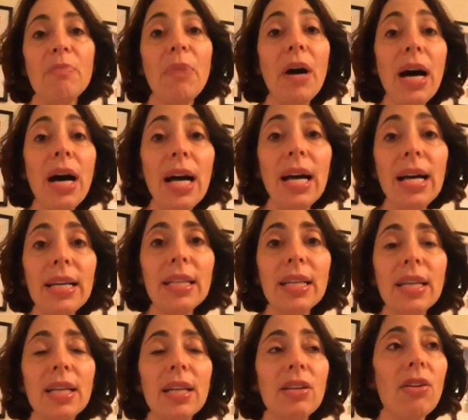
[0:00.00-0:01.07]
but
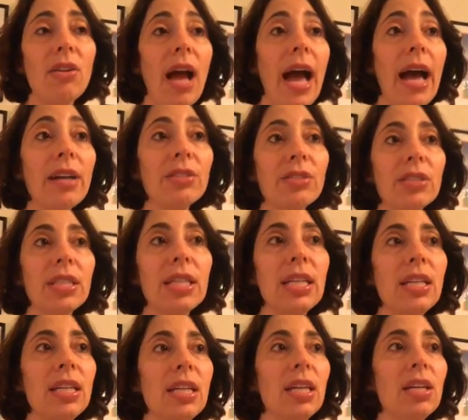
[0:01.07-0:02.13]
you're
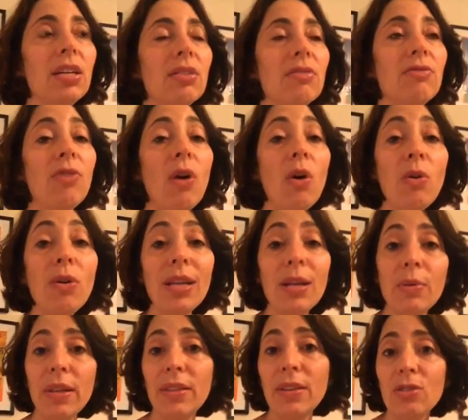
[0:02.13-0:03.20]
actually
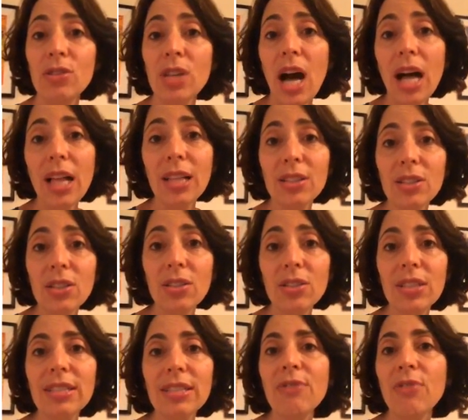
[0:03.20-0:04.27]
voting with your
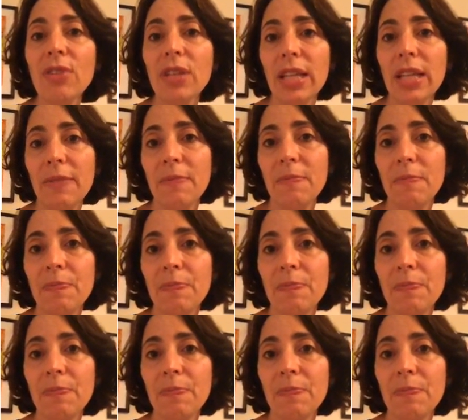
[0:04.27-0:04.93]
dollars differently.